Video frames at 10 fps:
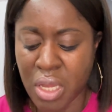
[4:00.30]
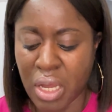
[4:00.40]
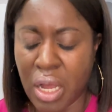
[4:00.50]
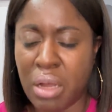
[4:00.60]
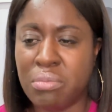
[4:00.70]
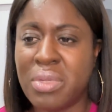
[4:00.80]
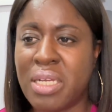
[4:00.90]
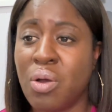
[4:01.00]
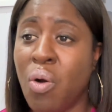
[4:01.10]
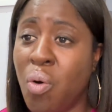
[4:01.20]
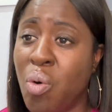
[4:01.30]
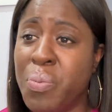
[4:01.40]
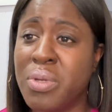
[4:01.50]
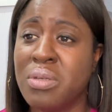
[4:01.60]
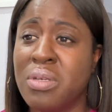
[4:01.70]
that hope.
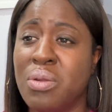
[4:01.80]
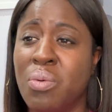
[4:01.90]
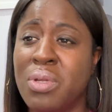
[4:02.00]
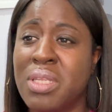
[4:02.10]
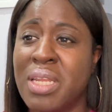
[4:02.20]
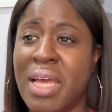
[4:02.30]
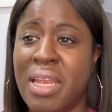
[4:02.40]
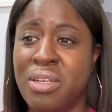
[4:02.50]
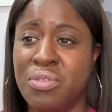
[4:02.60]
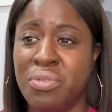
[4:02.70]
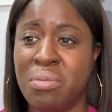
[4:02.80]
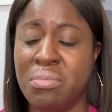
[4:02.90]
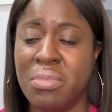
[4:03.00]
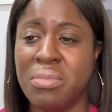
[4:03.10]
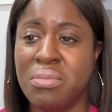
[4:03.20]
You know, one thing I learned
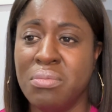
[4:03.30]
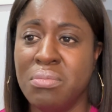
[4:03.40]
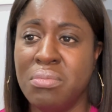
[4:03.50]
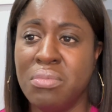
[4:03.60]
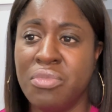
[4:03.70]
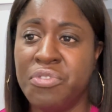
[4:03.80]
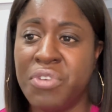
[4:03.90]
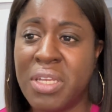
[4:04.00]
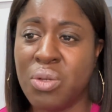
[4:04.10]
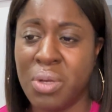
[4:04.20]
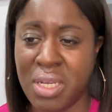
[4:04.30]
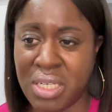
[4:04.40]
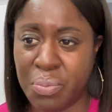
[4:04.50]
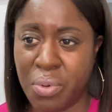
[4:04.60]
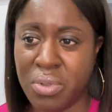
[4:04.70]
from Faith
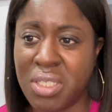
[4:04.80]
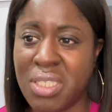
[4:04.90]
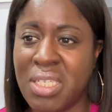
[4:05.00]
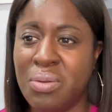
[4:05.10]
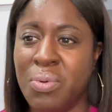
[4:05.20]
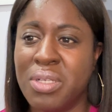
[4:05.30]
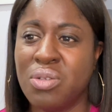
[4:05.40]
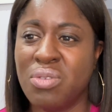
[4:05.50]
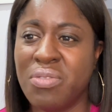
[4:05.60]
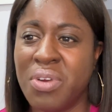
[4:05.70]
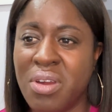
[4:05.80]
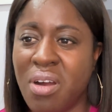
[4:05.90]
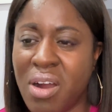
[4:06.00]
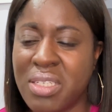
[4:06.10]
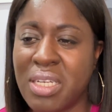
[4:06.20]
Oyedepo, she went through a very
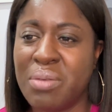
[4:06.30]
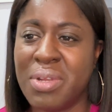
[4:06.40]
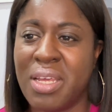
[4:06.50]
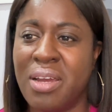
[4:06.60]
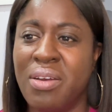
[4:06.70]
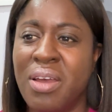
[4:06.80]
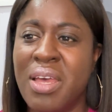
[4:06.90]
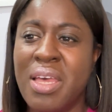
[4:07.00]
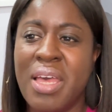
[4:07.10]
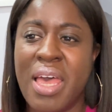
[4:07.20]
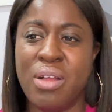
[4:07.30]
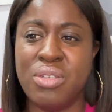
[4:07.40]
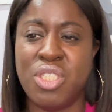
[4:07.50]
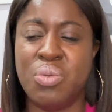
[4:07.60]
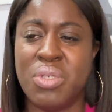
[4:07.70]
hard time in her
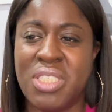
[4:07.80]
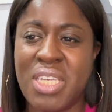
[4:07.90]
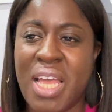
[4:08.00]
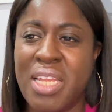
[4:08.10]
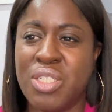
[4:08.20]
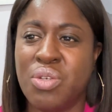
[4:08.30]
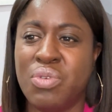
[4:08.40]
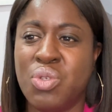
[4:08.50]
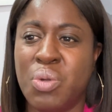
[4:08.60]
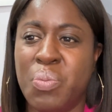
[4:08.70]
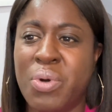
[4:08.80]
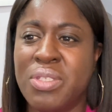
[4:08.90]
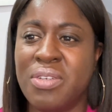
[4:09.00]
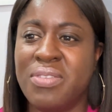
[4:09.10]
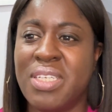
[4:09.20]
health. She was challenged even to the
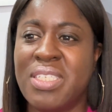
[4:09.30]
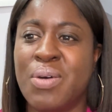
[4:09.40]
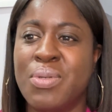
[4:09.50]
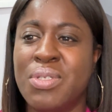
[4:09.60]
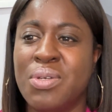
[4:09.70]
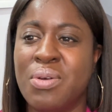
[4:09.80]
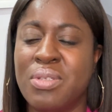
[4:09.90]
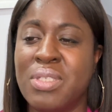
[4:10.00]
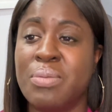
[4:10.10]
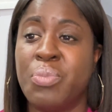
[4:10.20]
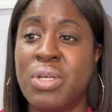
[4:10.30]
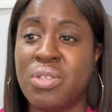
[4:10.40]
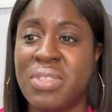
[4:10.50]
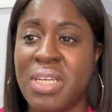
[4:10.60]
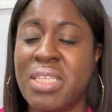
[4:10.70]
point of death. I wanted to go to the point
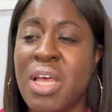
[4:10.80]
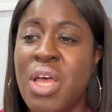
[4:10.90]
of death.